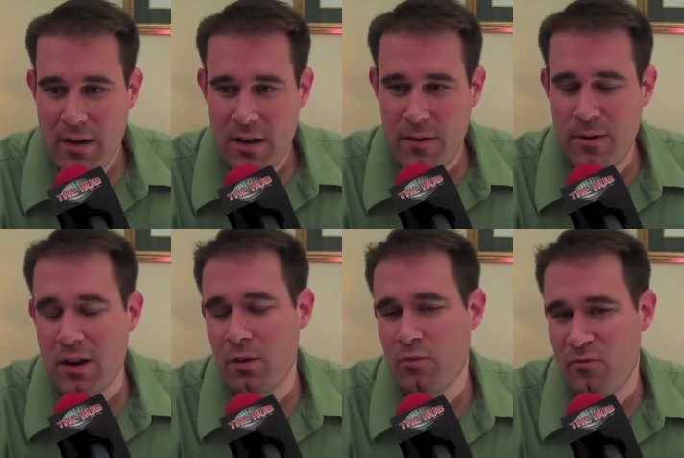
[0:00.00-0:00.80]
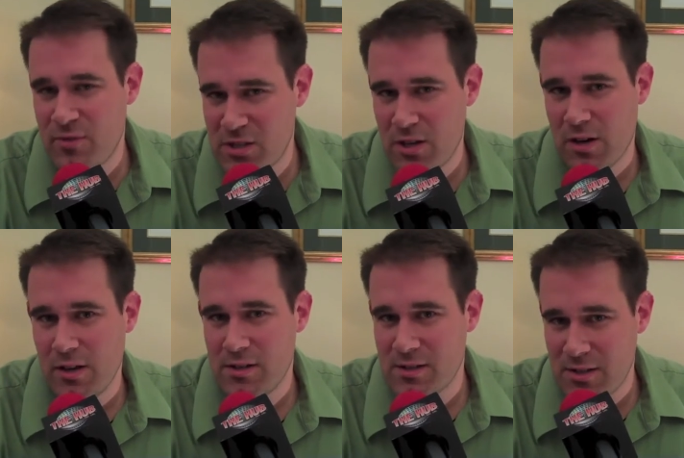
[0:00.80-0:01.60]
in a very
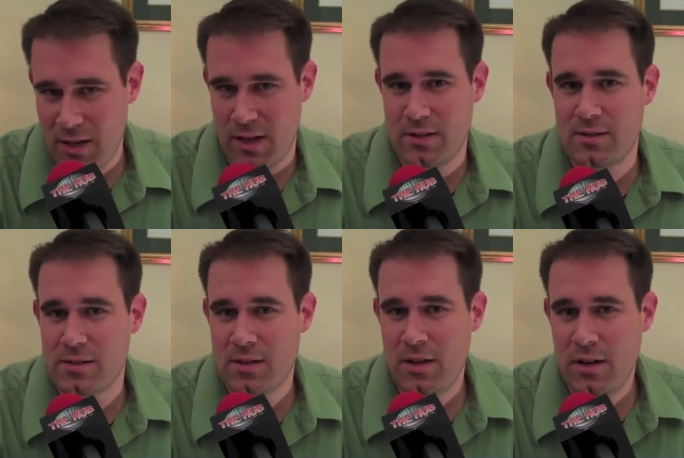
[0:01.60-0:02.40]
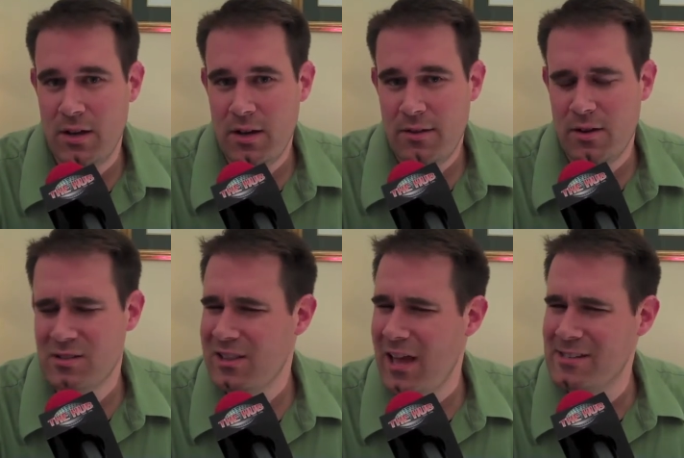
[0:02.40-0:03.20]
serious sense,
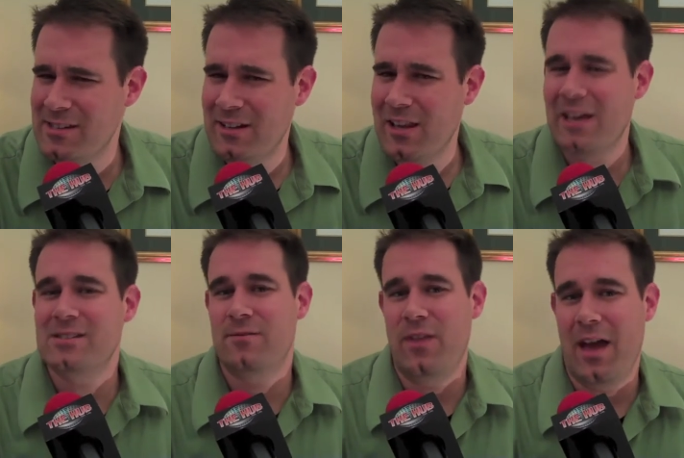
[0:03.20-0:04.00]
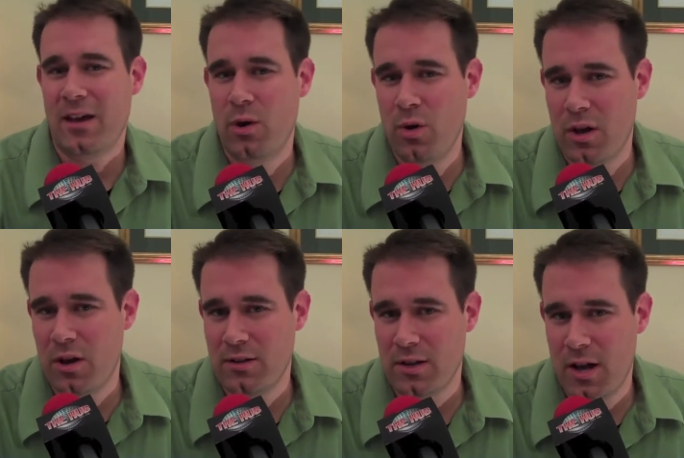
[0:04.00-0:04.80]
there's less and less of that going
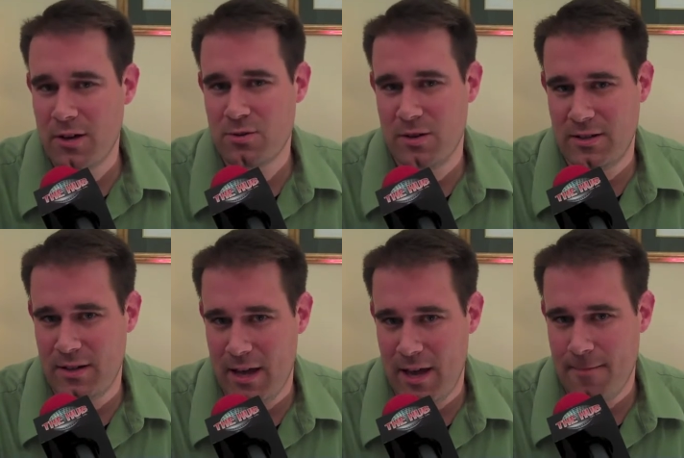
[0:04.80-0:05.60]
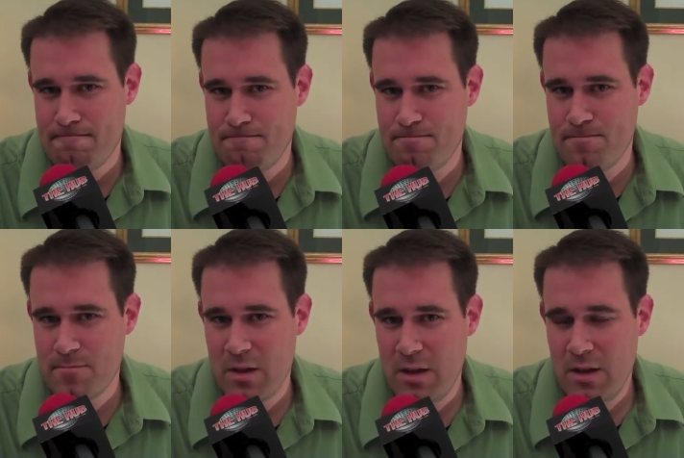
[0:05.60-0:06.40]
on in the country today.
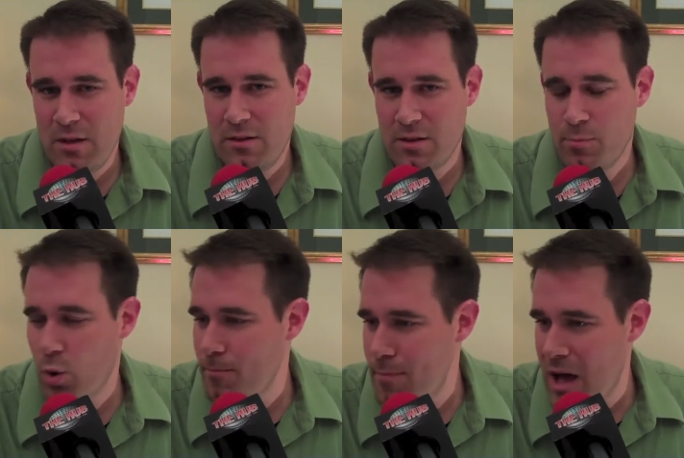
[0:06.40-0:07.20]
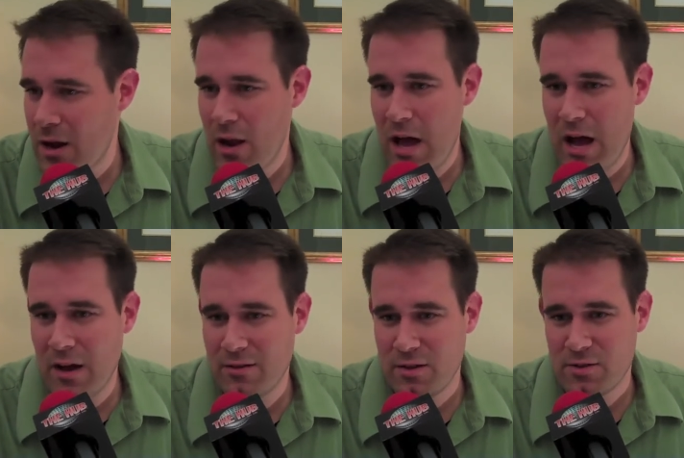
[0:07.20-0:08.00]
There's more
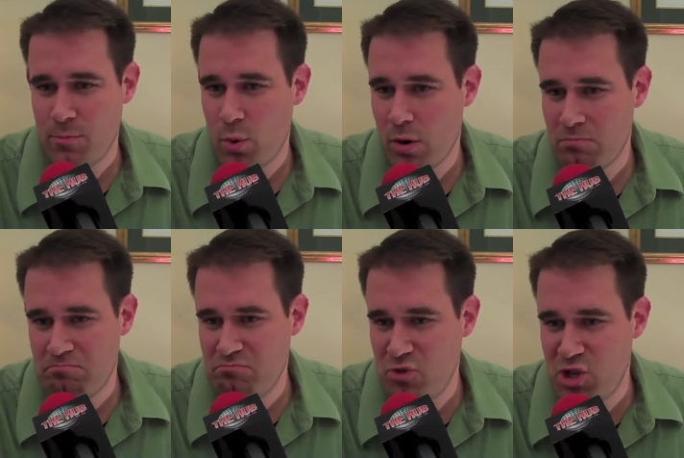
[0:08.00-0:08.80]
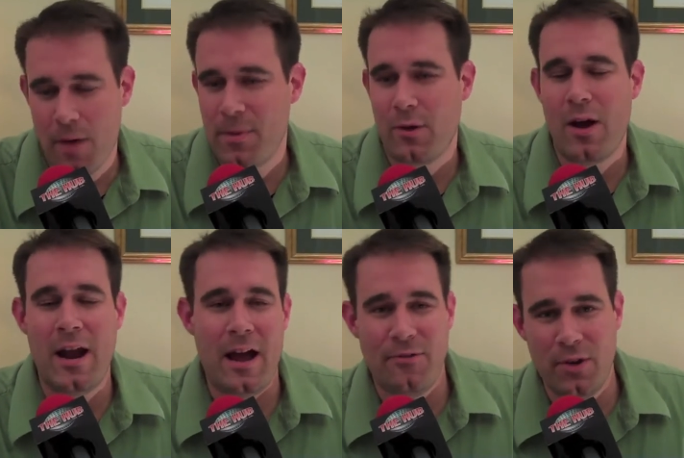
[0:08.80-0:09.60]
monologue, there's more jumping right
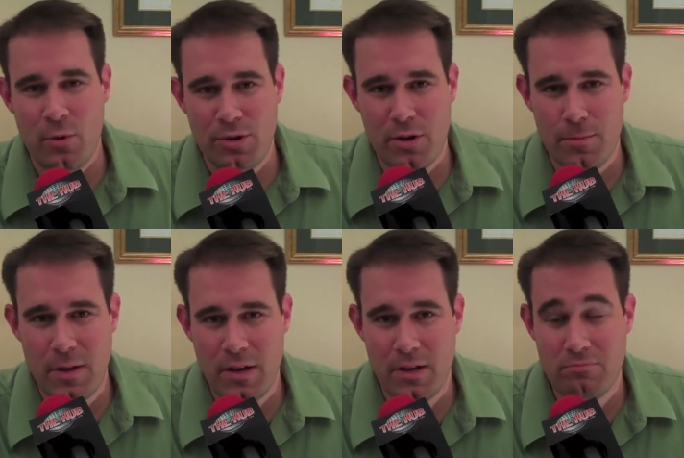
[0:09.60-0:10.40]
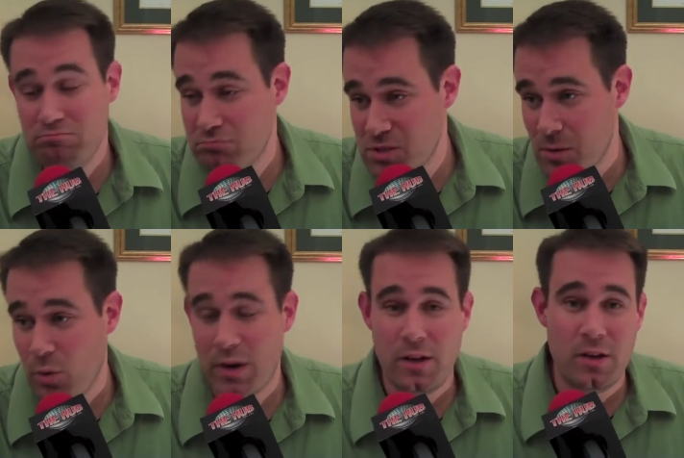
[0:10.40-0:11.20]
out there with your opinion,
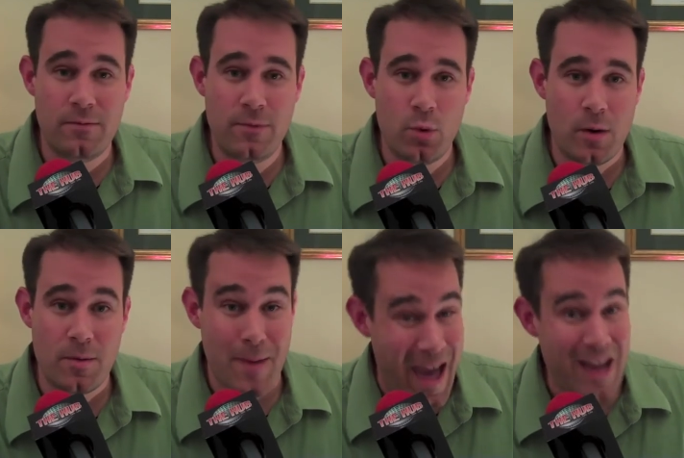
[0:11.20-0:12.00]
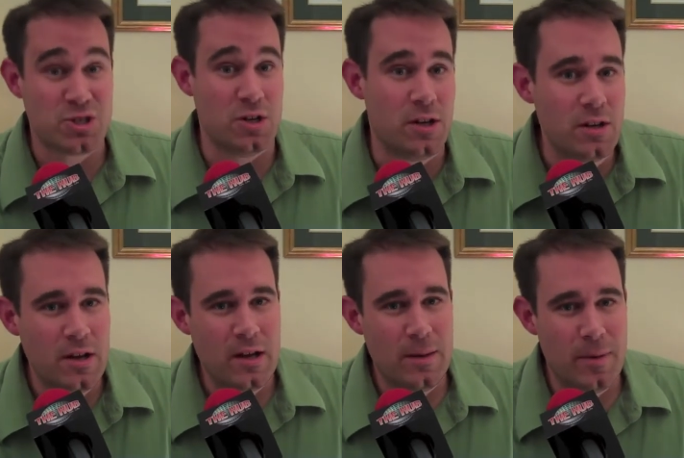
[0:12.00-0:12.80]
somewhat ill informed, passionate,
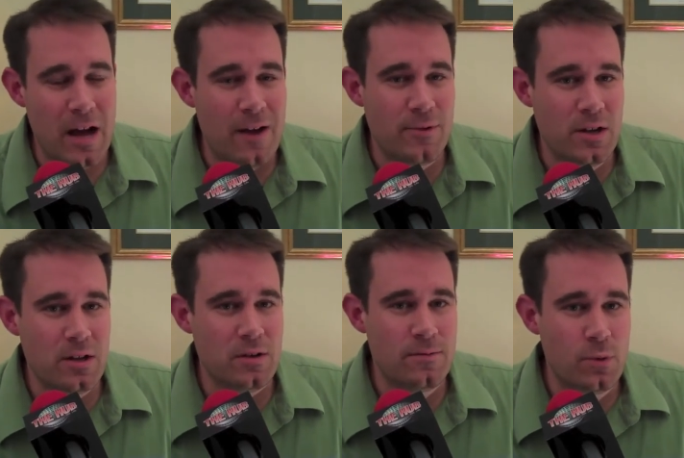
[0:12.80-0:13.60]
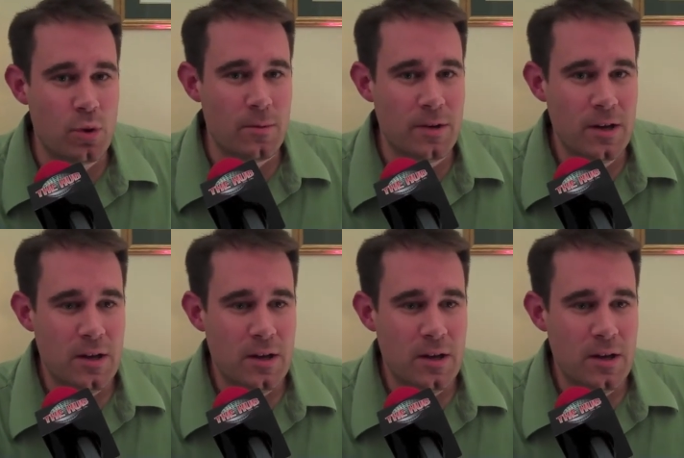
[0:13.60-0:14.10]
but often ill informed,